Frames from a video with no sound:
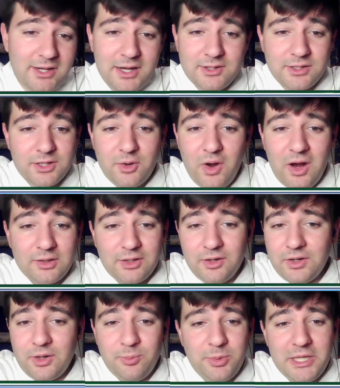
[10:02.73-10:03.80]
he's going to go out there and
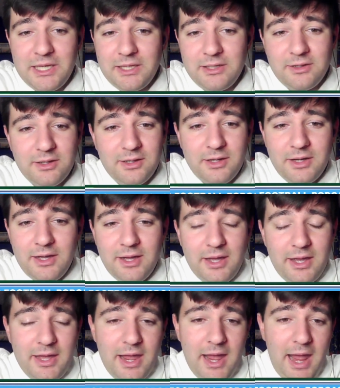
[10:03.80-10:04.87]
compete
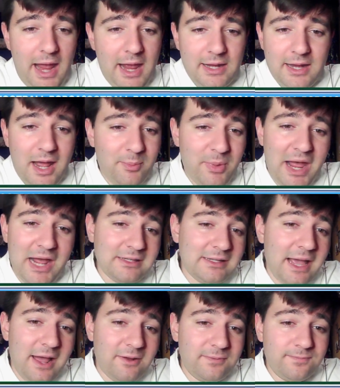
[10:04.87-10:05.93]
and not back
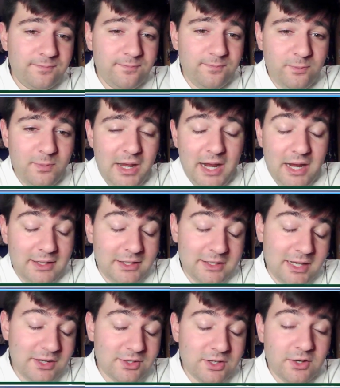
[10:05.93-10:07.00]
down. And I think
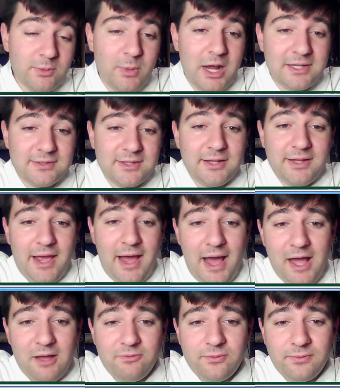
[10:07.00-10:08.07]
that's a good mindset to
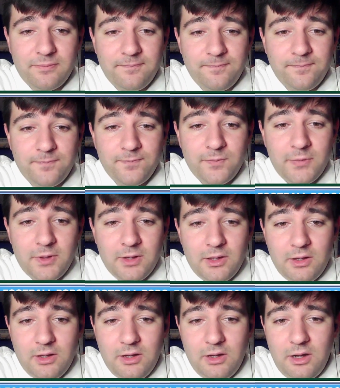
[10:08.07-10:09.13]
have.
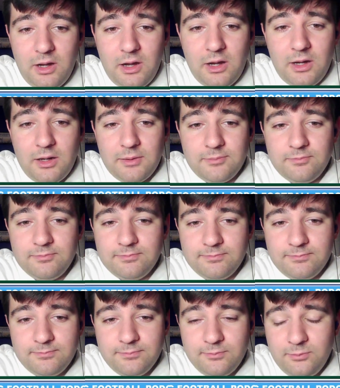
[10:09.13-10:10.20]
Um,
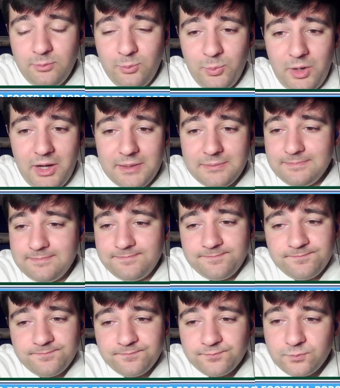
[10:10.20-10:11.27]
but
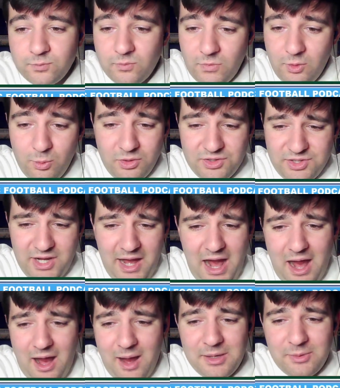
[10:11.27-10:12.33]
we'll see.
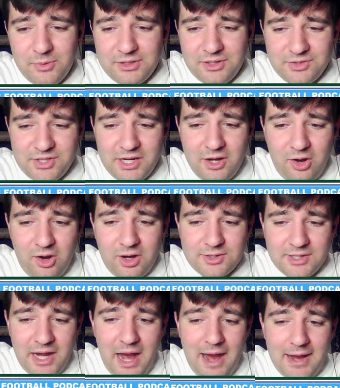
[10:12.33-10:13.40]
I, I, mean, with the
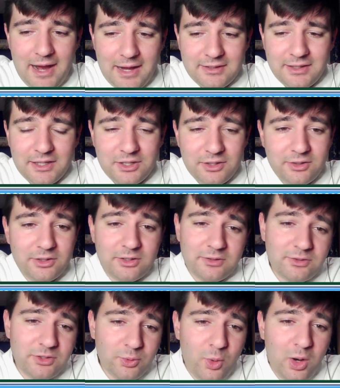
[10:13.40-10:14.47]
Seahawks, I, I think you,
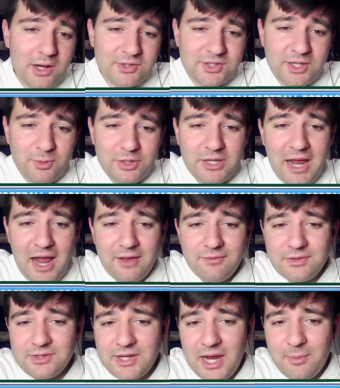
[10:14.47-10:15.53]
you want to see what you have in
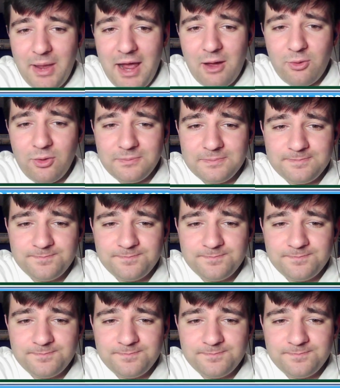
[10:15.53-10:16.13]
Sam Howell